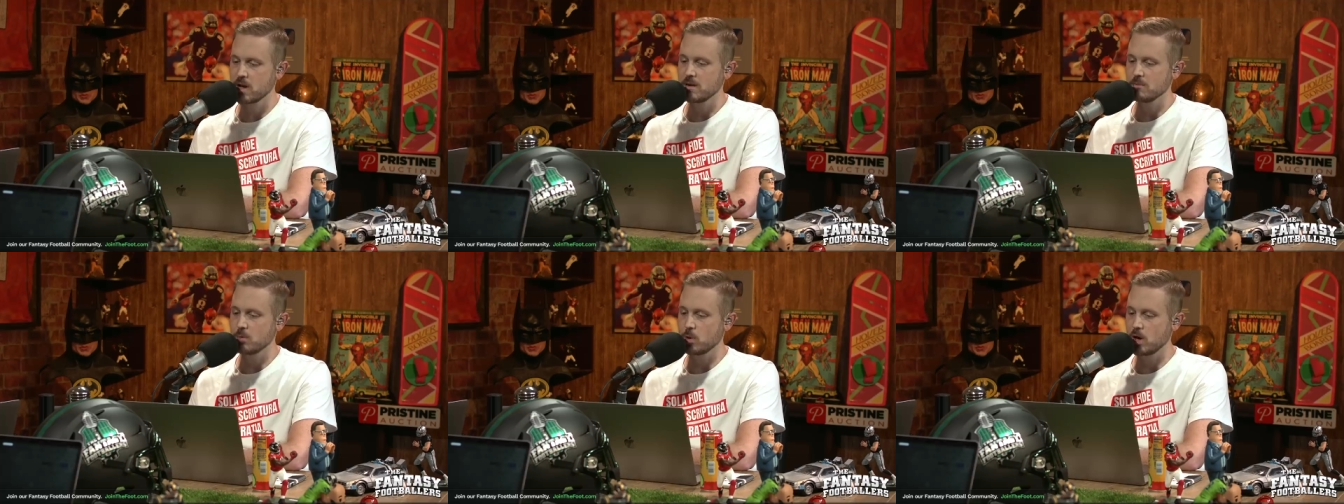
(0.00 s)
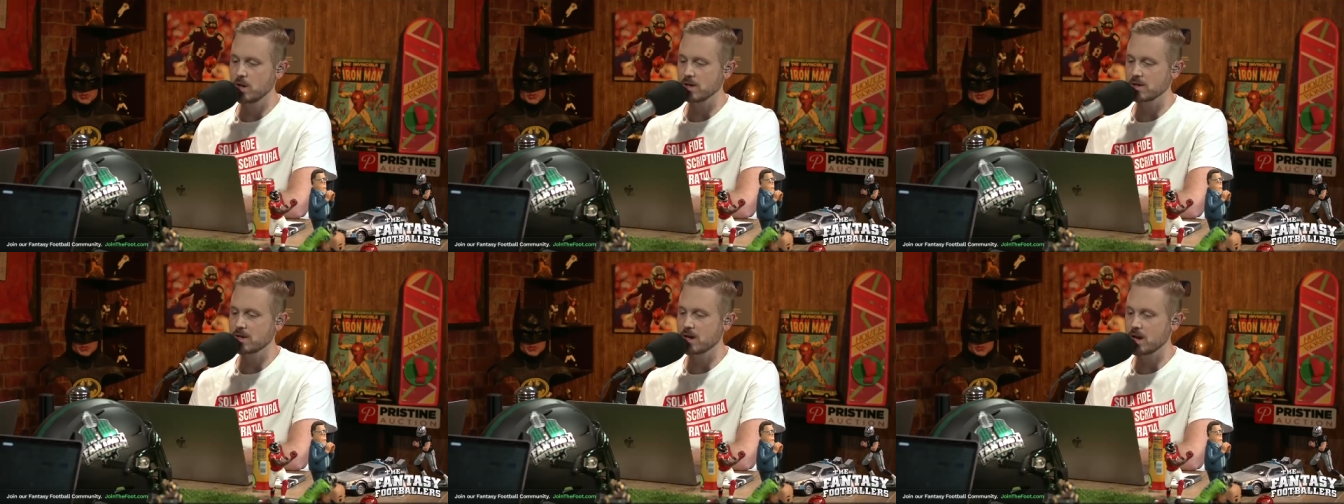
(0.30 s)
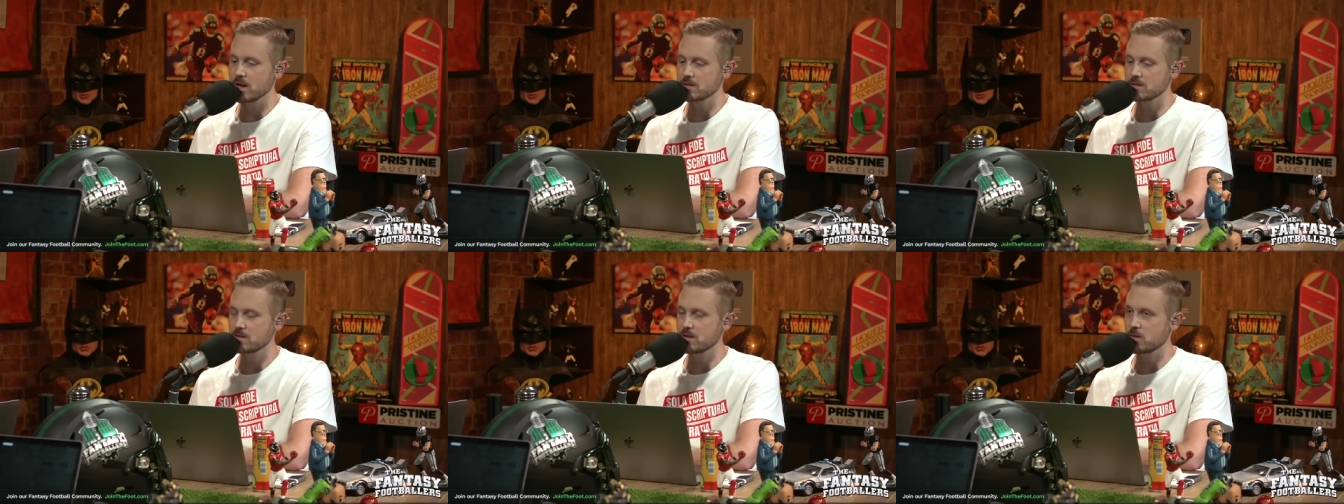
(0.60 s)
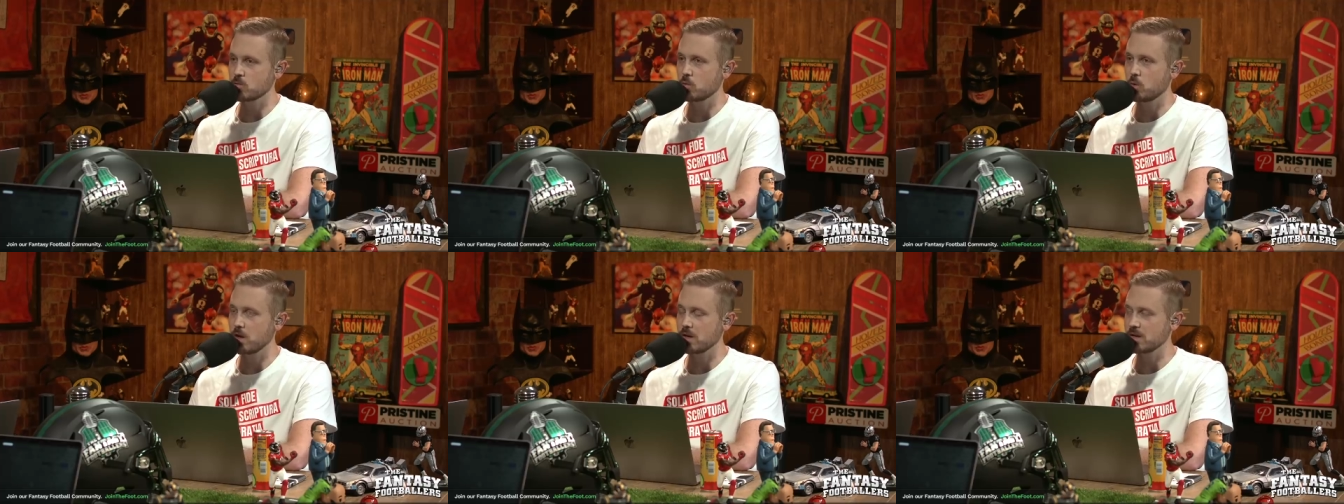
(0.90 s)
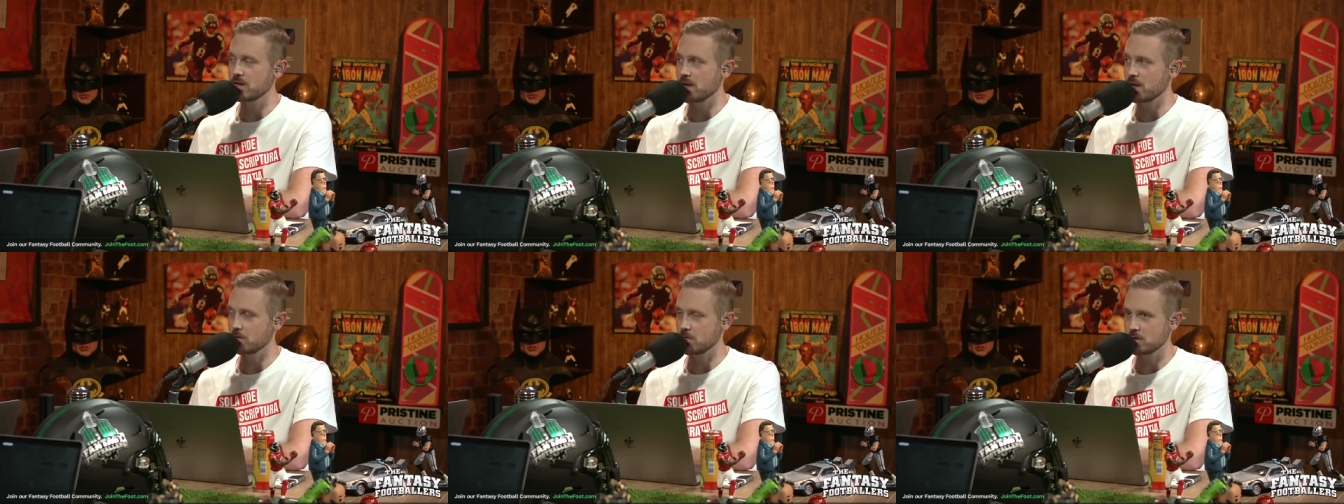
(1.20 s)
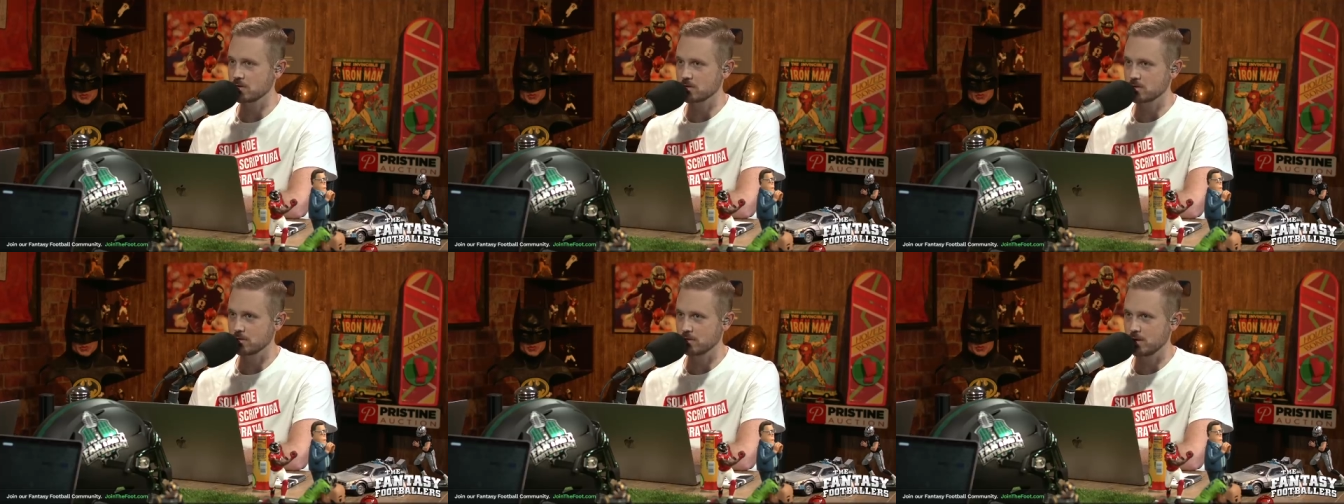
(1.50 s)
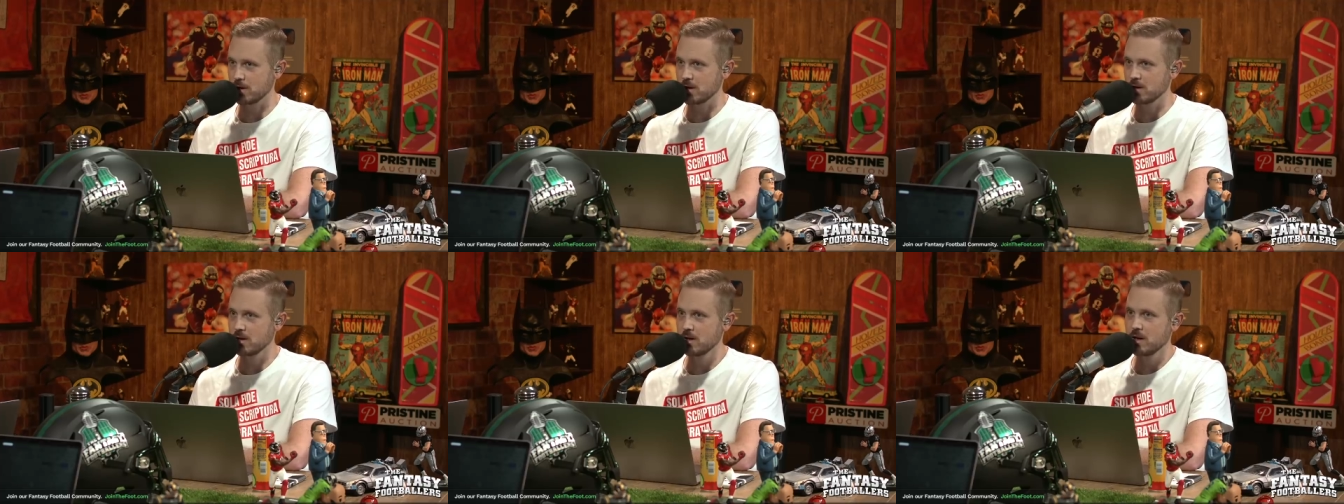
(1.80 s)
Mo Alie-Cox has had one game in his
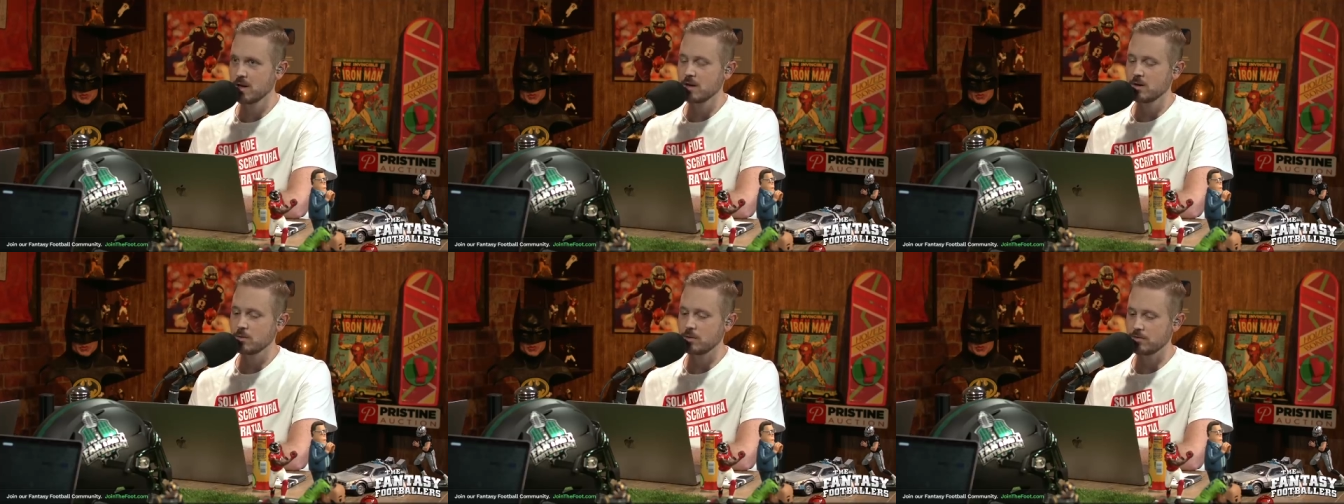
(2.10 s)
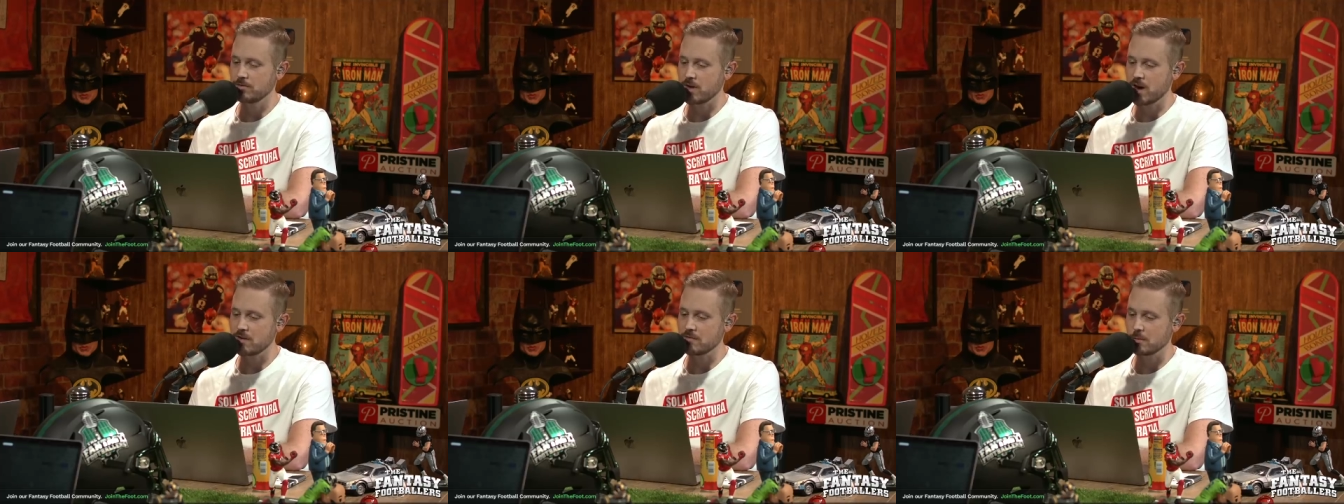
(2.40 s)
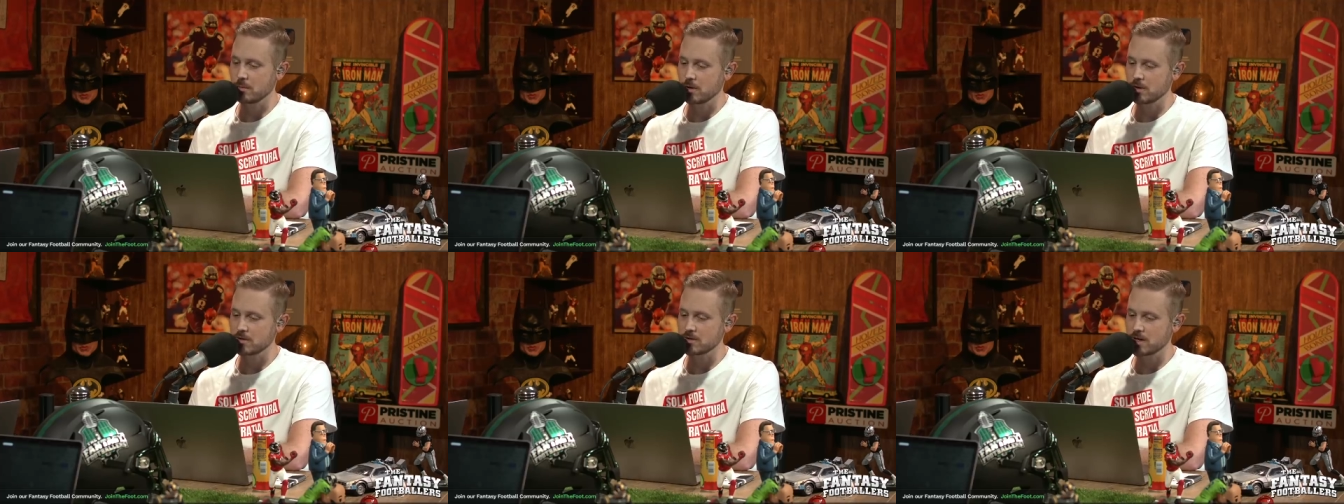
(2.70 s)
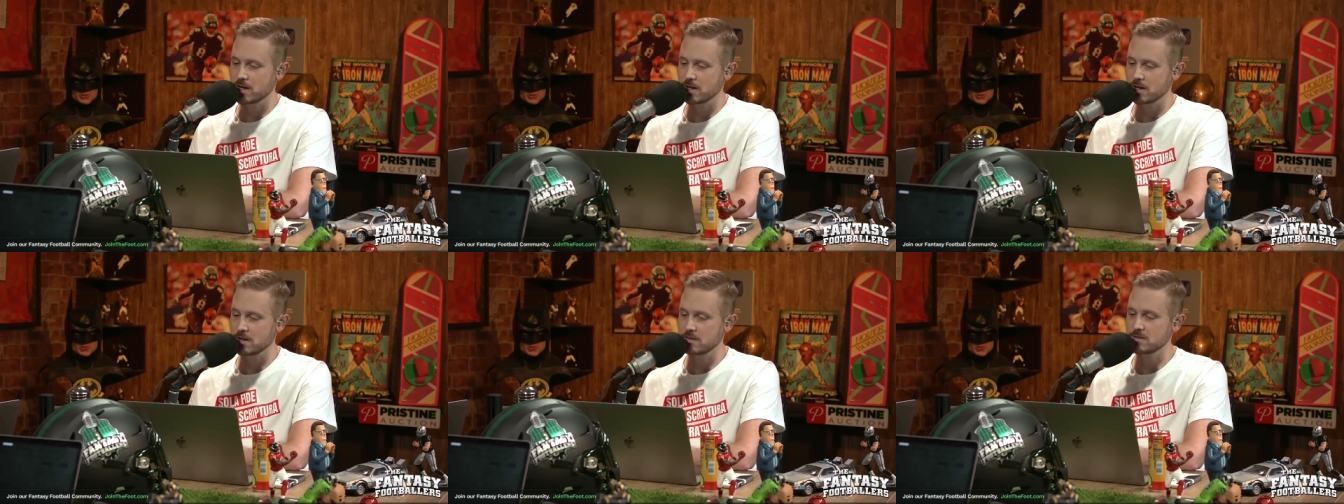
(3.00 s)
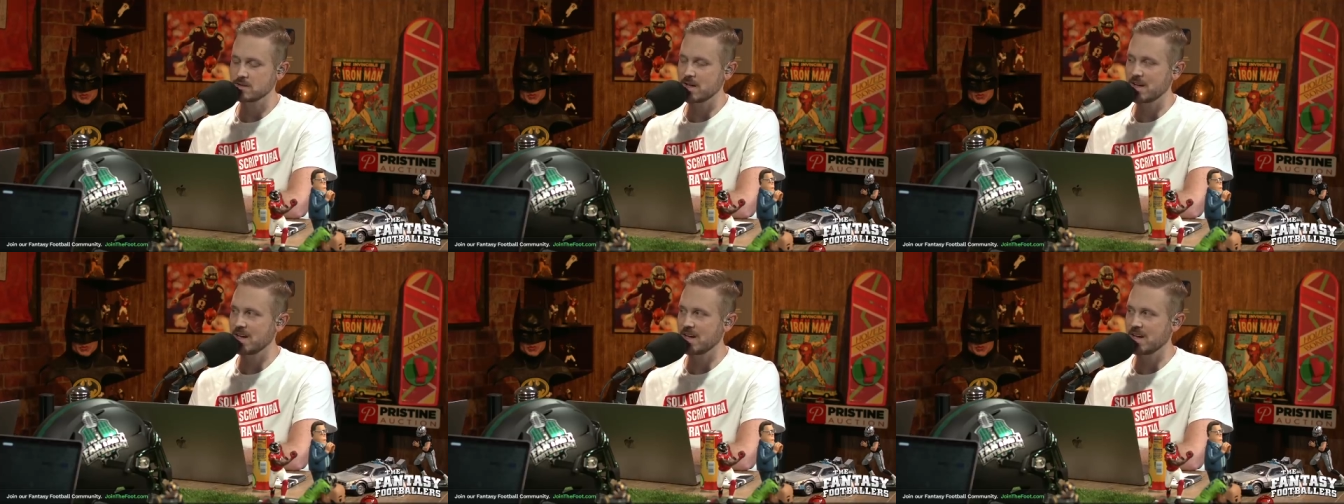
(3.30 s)
career with five or more targets,